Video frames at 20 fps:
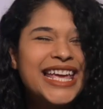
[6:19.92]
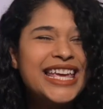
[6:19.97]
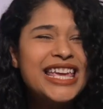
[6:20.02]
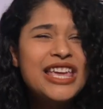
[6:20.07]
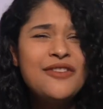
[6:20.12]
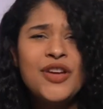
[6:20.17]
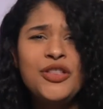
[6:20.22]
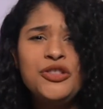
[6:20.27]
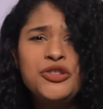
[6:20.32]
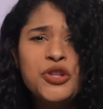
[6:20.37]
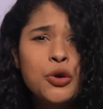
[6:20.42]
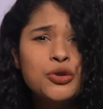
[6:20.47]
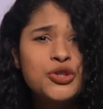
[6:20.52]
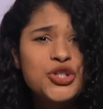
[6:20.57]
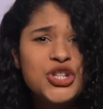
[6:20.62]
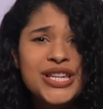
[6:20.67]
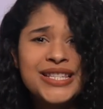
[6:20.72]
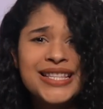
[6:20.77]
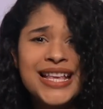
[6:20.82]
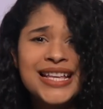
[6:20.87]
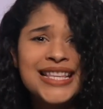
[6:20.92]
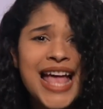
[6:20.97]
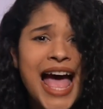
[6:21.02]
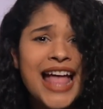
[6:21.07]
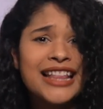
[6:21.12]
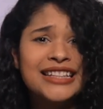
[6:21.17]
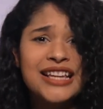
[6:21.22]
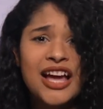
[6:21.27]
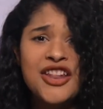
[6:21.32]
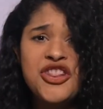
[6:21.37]
Even though Jesus
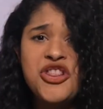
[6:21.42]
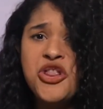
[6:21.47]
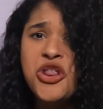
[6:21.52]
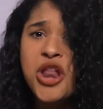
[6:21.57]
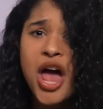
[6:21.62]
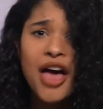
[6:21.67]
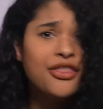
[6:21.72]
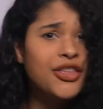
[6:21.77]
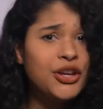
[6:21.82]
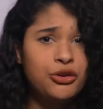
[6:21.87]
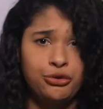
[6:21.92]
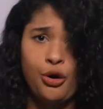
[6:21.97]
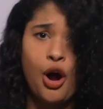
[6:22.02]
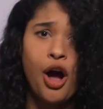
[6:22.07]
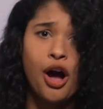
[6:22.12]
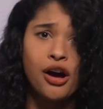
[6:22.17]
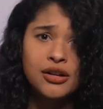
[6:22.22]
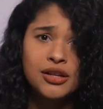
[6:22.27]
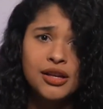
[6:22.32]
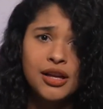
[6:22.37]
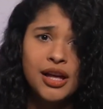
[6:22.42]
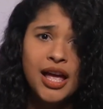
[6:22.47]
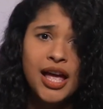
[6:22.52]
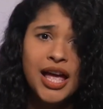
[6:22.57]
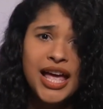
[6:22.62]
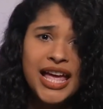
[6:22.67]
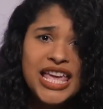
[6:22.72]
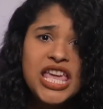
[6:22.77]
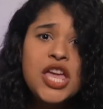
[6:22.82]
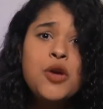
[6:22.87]
had done nothing wrong,
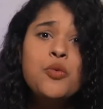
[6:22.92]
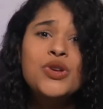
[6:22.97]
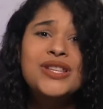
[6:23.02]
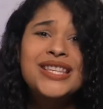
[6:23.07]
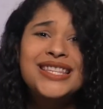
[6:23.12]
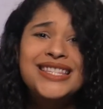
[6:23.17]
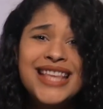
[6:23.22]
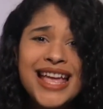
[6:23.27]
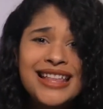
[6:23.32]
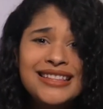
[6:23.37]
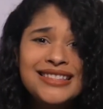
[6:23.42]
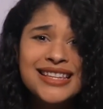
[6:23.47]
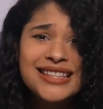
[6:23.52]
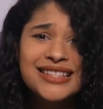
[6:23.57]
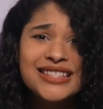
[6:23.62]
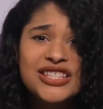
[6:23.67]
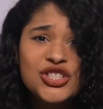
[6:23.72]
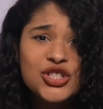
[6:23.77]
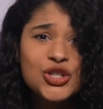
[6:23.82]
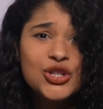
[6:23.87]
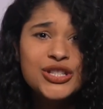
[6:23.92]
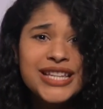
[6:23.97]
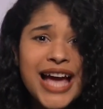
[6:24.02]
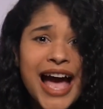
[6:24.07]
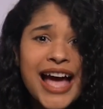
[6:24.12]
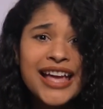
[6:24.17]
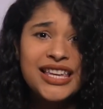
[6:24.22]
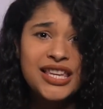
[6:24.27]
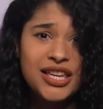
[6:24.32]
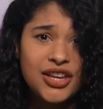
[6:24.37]
he was sentenced to
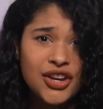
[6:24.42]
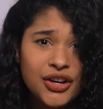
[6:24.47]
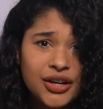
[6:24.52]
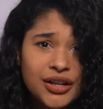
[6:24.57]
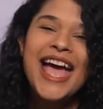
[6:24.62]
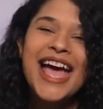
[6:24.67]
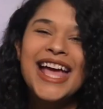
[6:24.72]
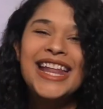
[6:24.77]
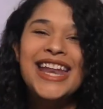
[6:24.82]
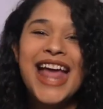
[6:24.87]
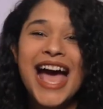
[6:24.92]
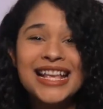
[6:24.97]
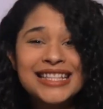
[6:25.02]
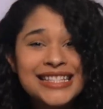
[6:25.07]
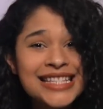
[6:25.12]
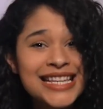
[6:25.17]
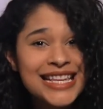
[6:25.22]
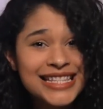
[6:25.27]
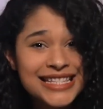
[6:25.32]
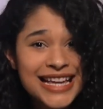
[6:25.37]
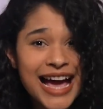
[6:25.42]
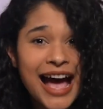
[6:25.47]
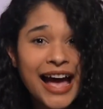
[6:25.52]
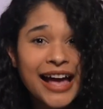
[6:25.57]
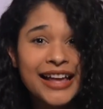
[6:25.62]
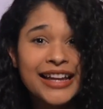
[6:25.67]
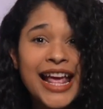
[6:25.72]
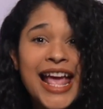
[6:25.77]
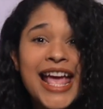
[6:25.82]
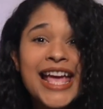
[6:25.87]
die here. And as he
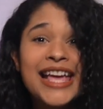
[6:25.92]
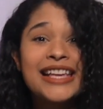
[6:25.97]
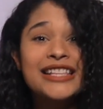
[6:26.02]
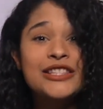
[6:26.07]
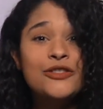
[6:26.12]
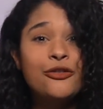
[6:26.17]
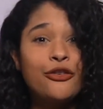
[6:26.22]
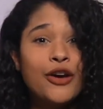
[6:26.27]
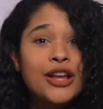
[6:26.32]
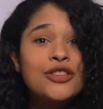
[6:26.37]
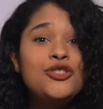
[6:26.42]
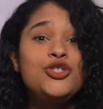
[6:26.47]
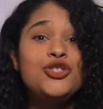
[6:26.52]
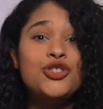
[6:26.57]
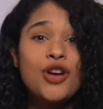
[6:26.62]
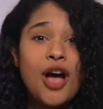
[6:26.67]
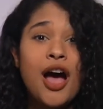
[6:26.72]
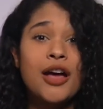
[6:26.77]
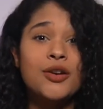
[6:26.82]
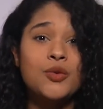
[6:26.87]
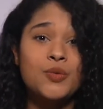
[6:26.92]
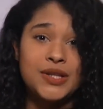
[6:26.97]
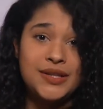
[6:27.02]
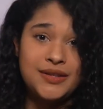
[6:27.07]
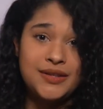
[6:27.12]
died, his friend John was